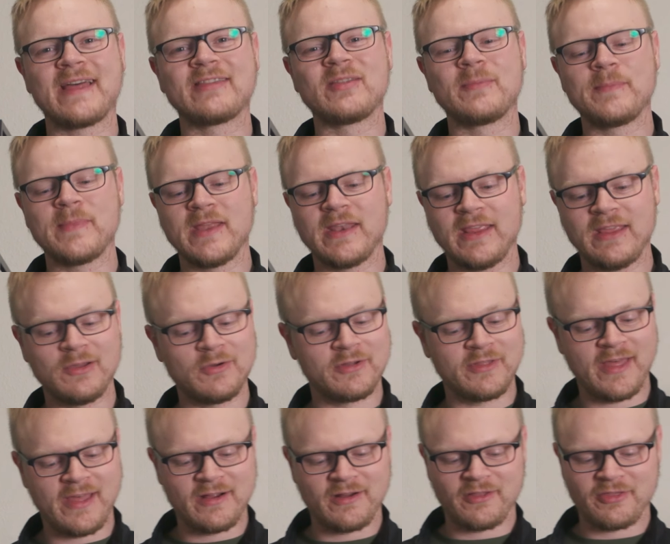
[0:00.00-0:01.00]
had the Mini or
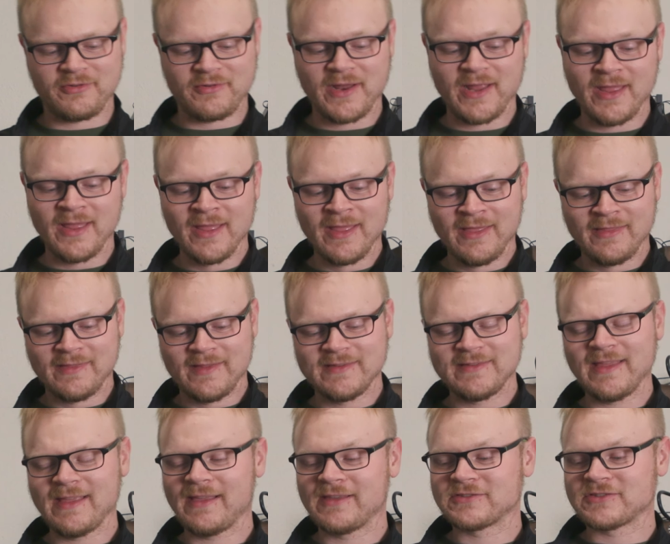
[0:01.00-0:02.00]
the Air 3. This
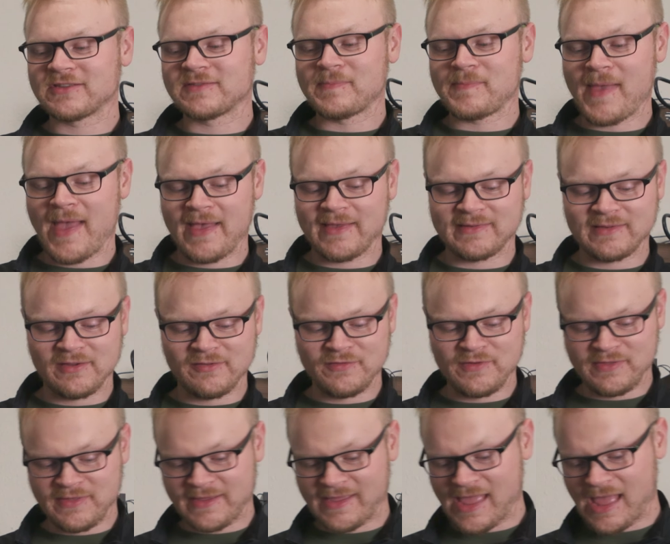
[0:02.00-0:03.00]
thing is just massive
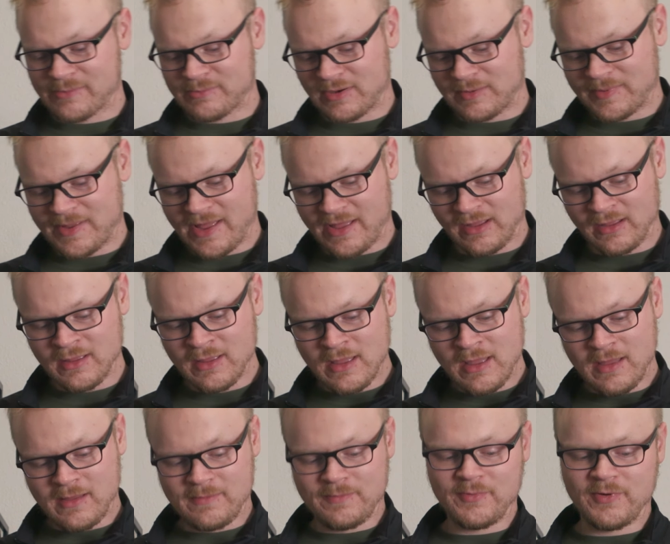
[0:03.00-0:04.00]
in the camera bag,
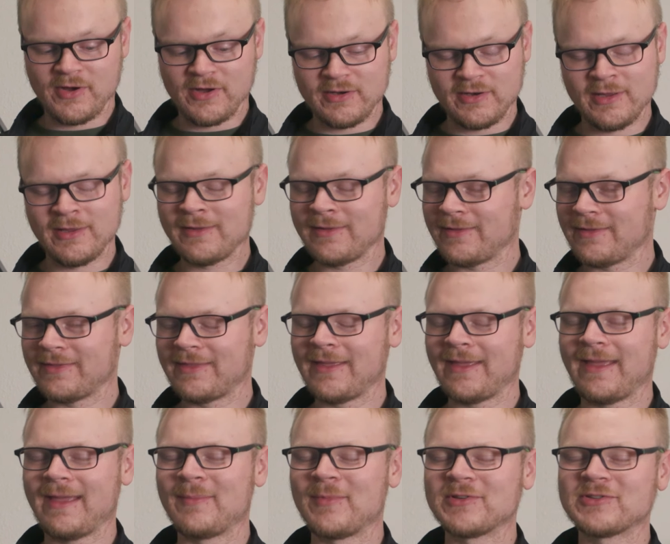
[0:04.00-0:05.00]
but
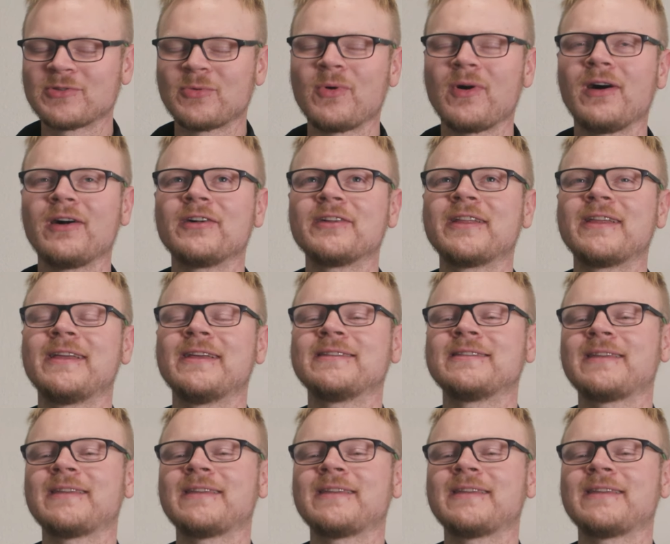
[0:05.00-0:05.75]
the image quality